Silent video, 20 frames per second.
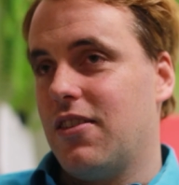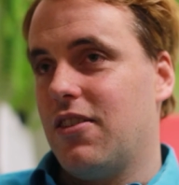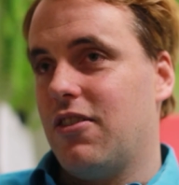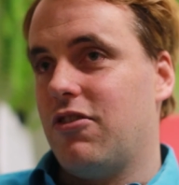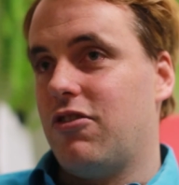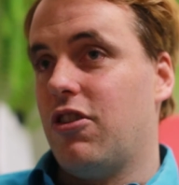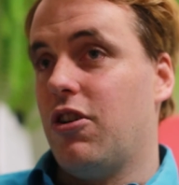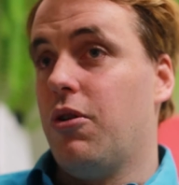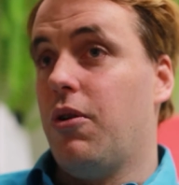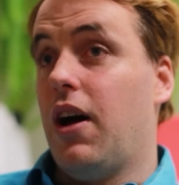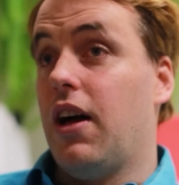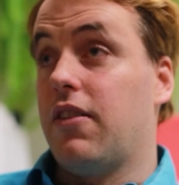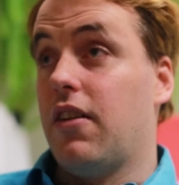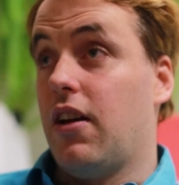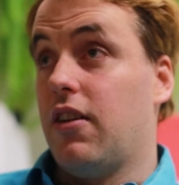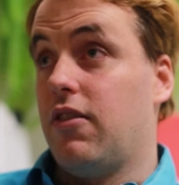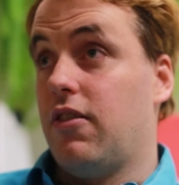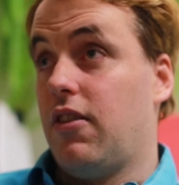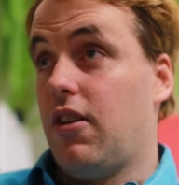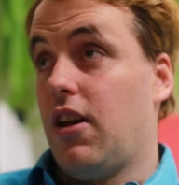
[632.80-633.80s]
So as
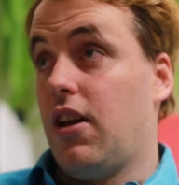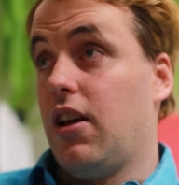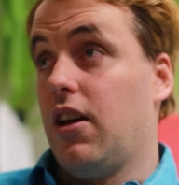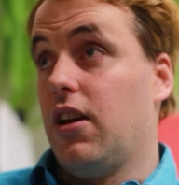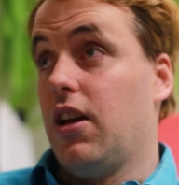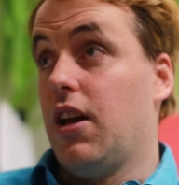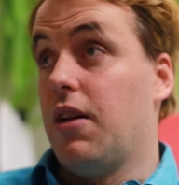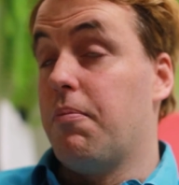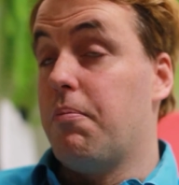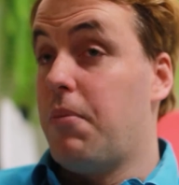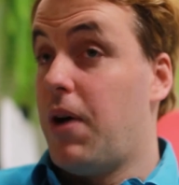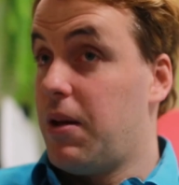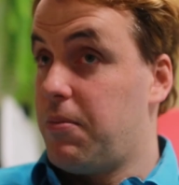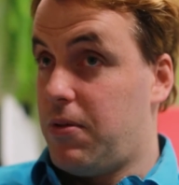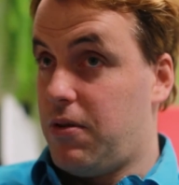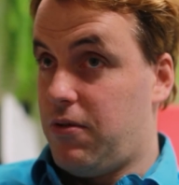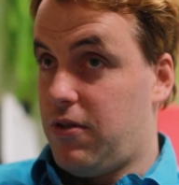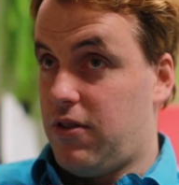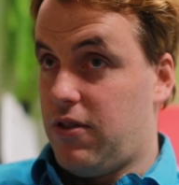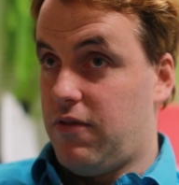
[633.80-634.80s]
I say, it might
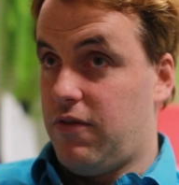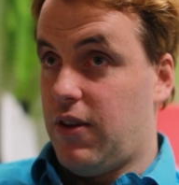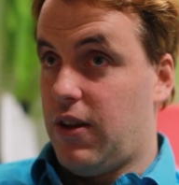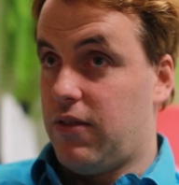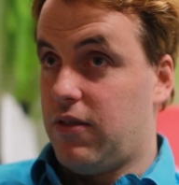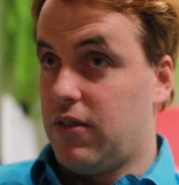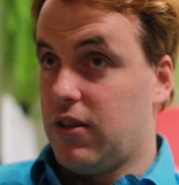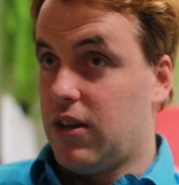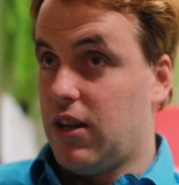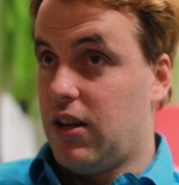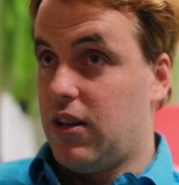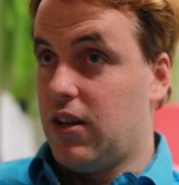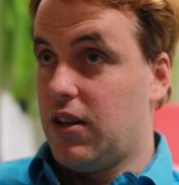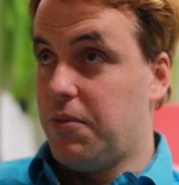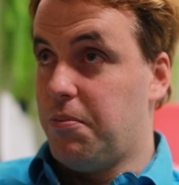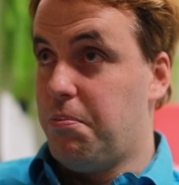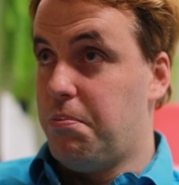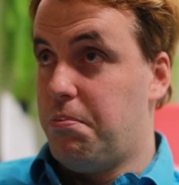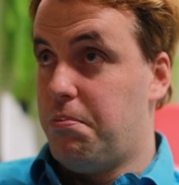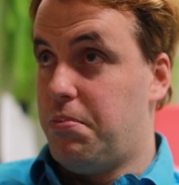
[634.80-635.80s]
be worth
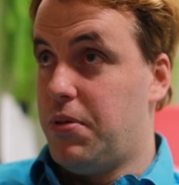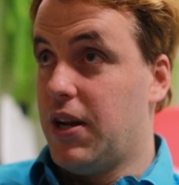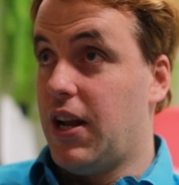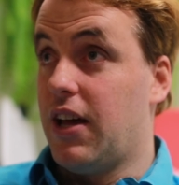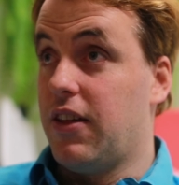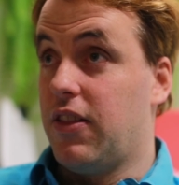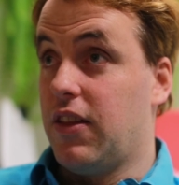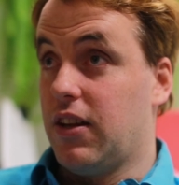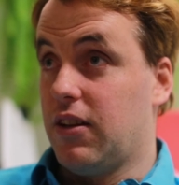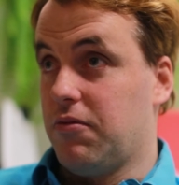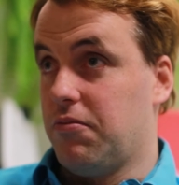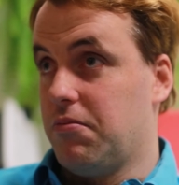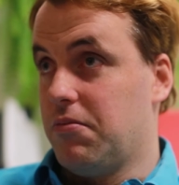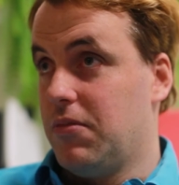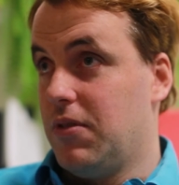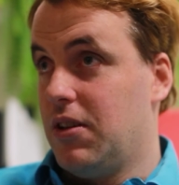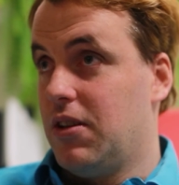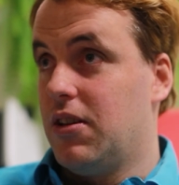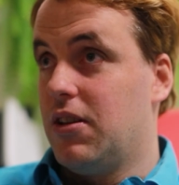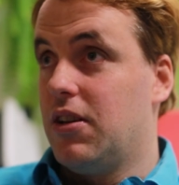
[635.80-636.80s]
investigating, but I think
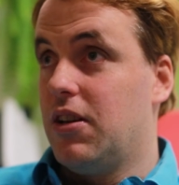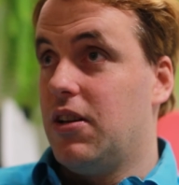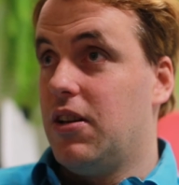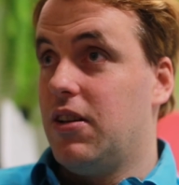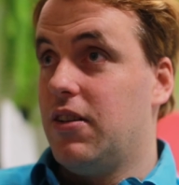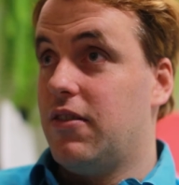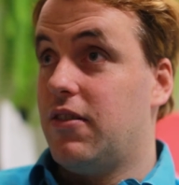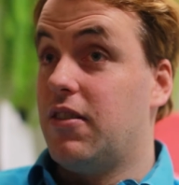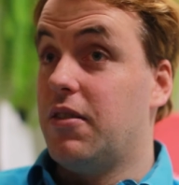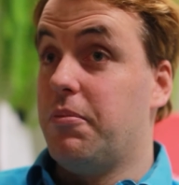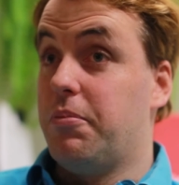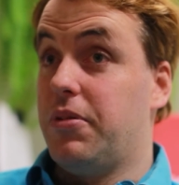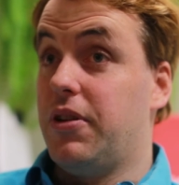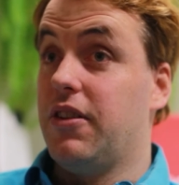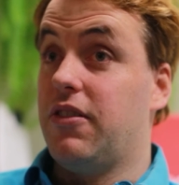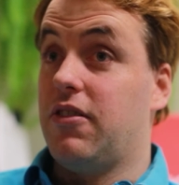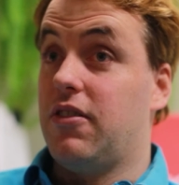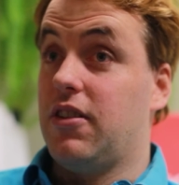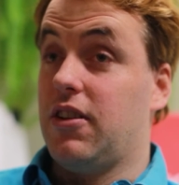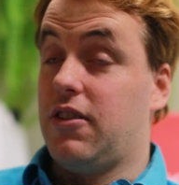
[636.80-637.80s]

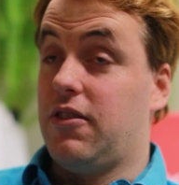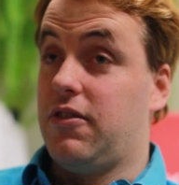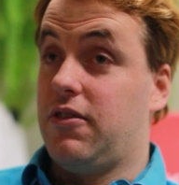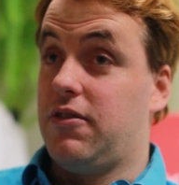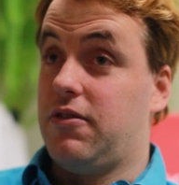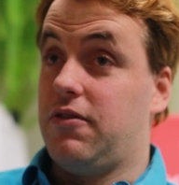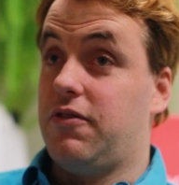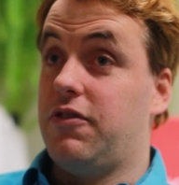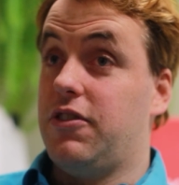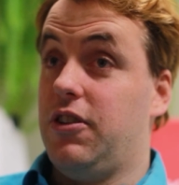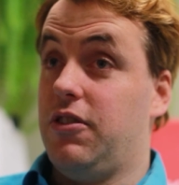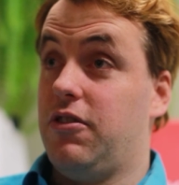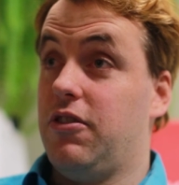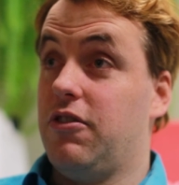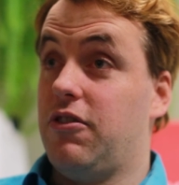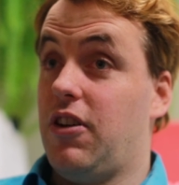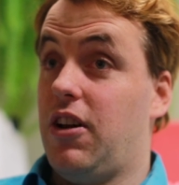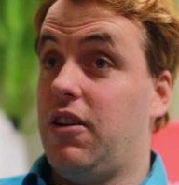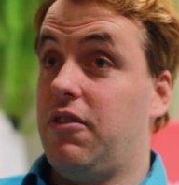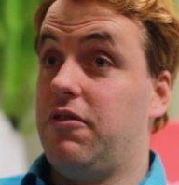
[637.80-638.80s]
simplistic
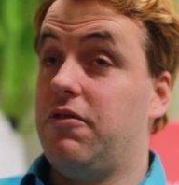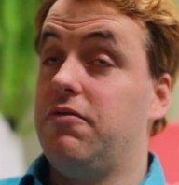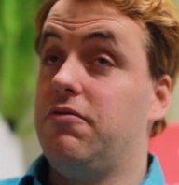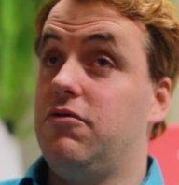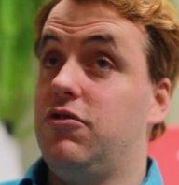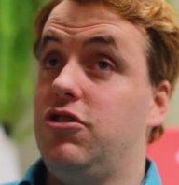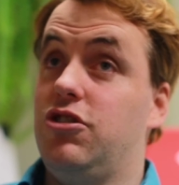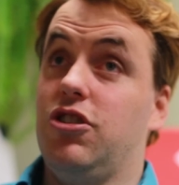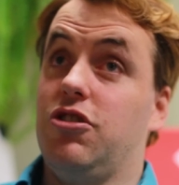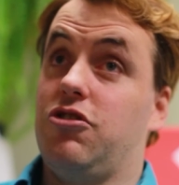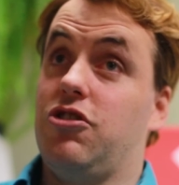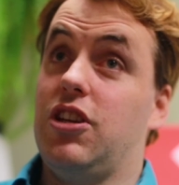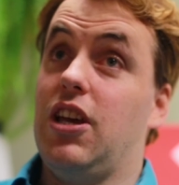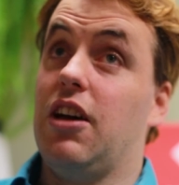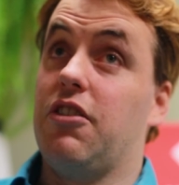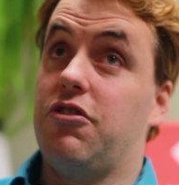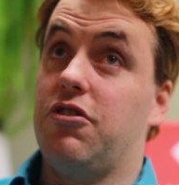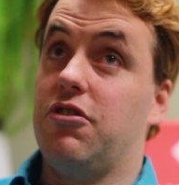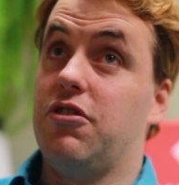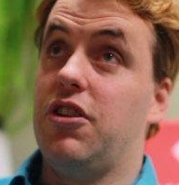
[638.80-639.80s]
filters of just
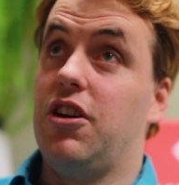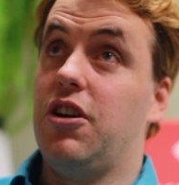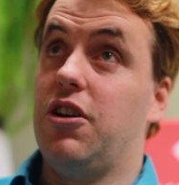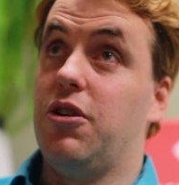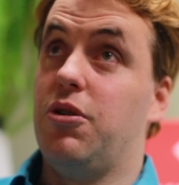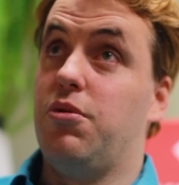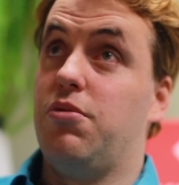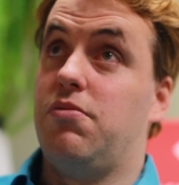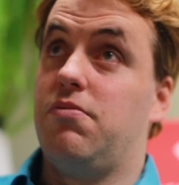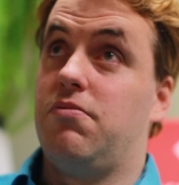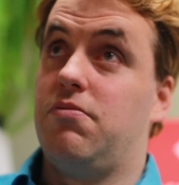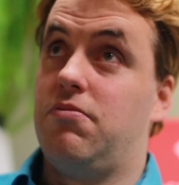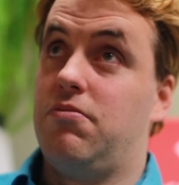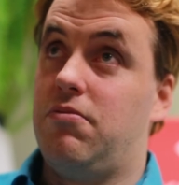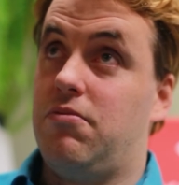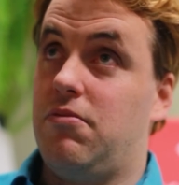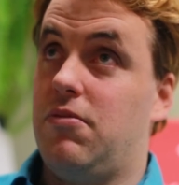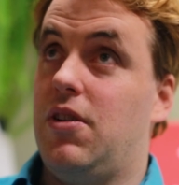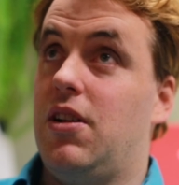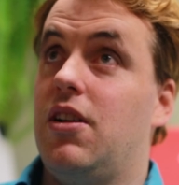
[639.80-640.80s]
yes or no
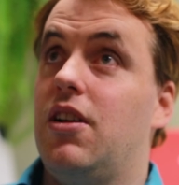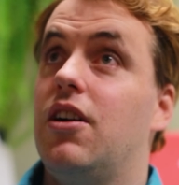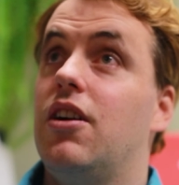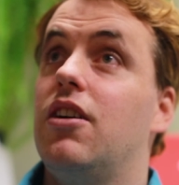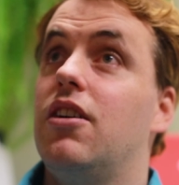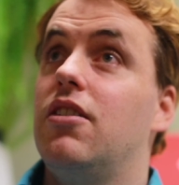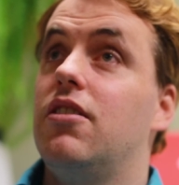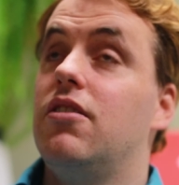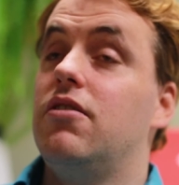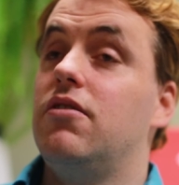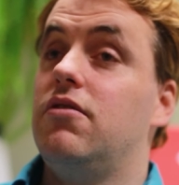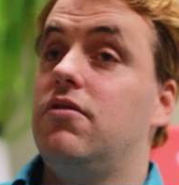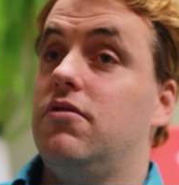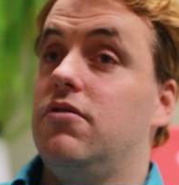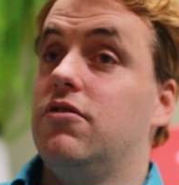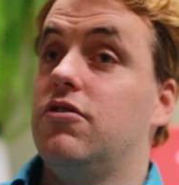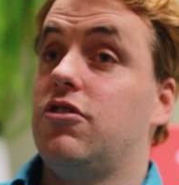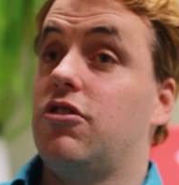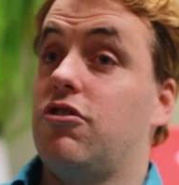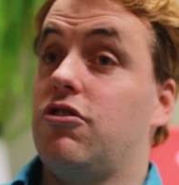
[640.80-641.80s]

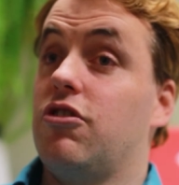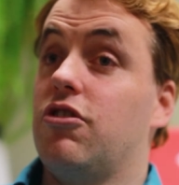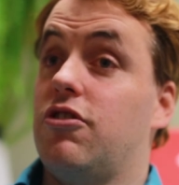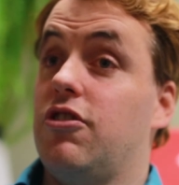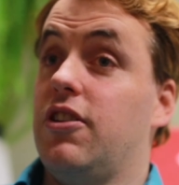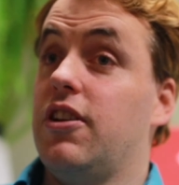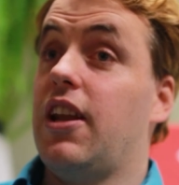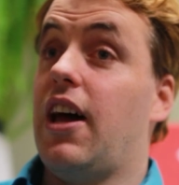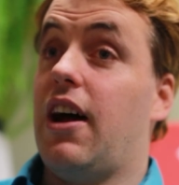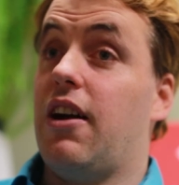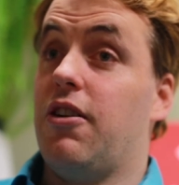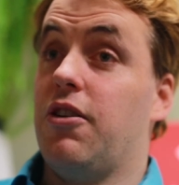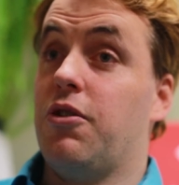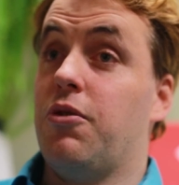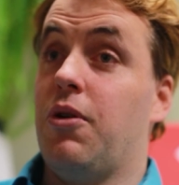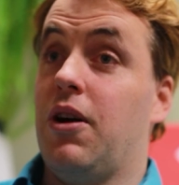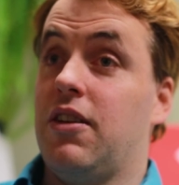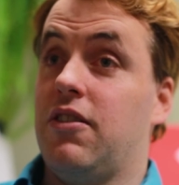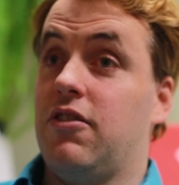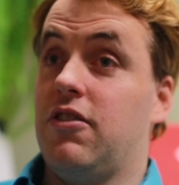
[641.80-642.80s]
to certain narrow
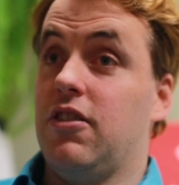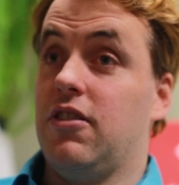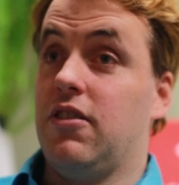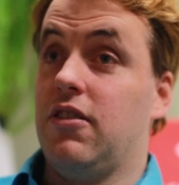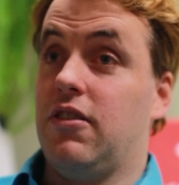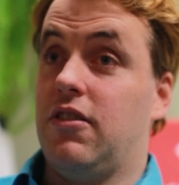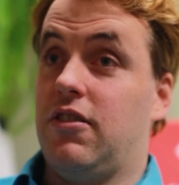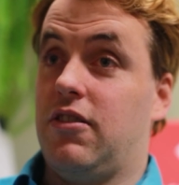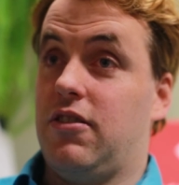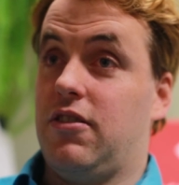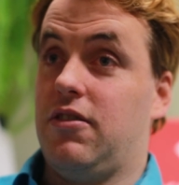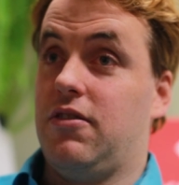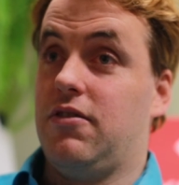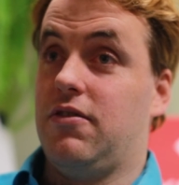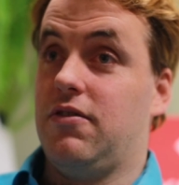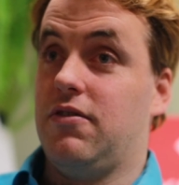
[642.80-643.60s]
questions